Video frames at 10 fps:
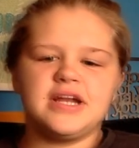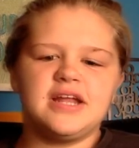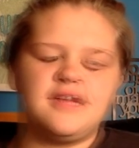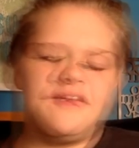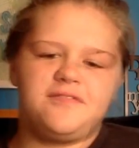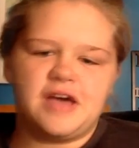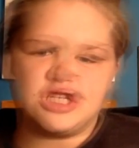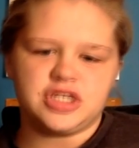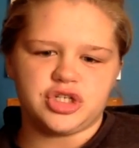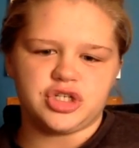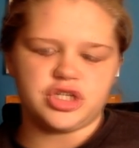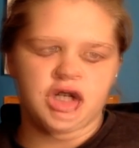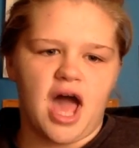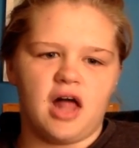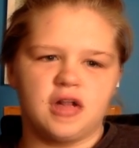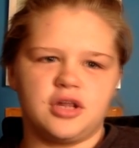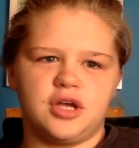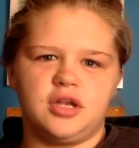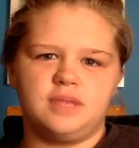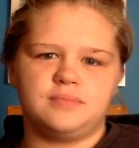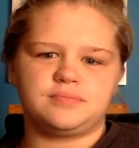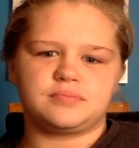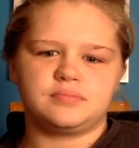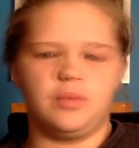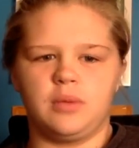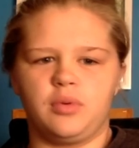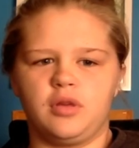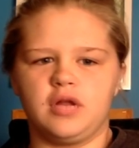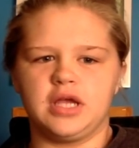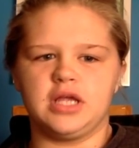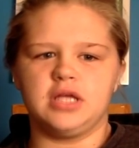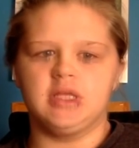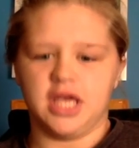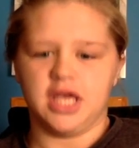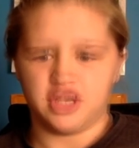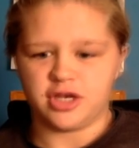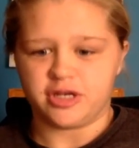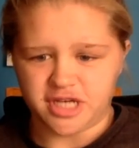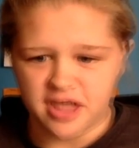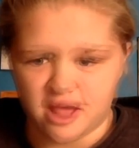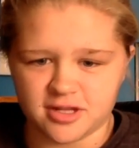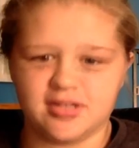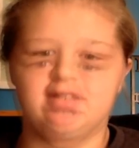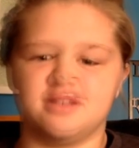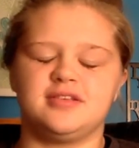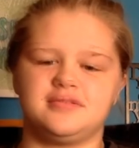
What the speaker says: did it affect your childhood being bullied in your childhood?